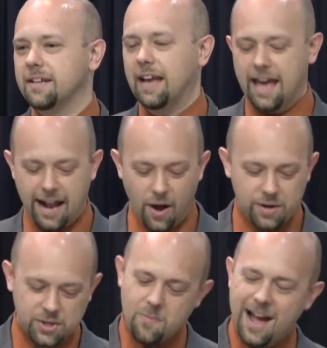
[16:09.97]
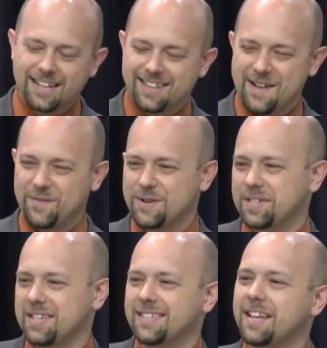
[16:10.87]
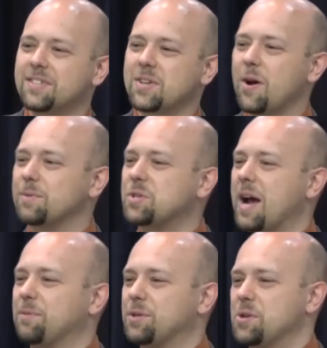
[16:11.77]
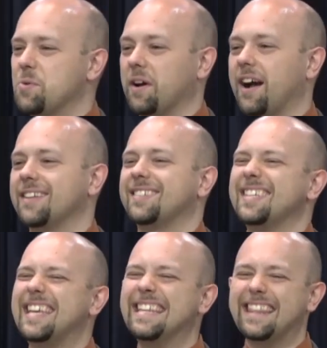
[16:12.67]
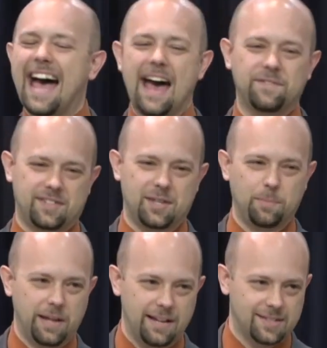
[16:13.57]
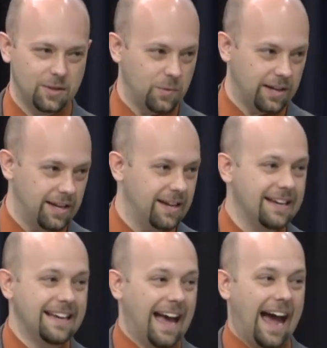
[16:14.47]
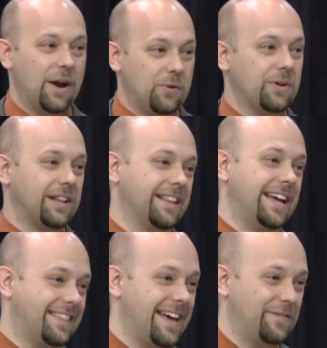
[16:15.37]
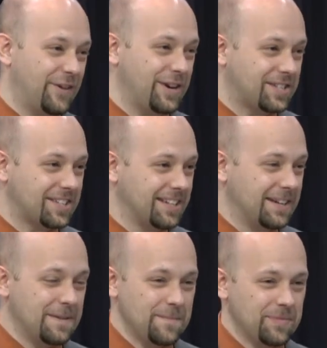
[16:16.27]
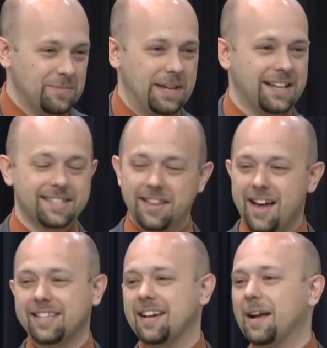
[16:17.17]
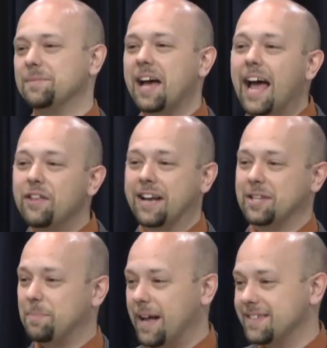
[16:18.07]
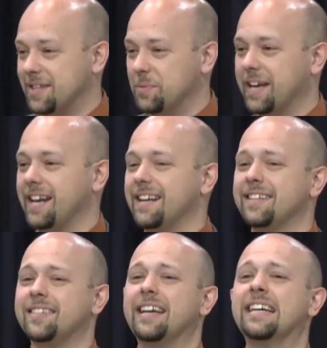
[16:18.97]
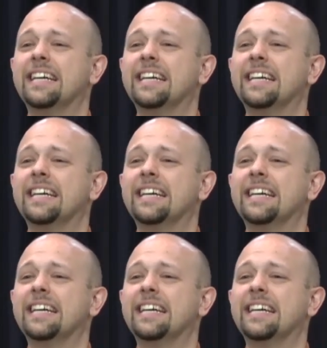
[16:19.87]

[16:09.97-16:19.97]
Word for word: And I always go back to that verse in, in Psalms chapter 2 where God says he laughs at the plans of the wicked. I really like that verse because a lot of times I look at the plans of the wicked and I say,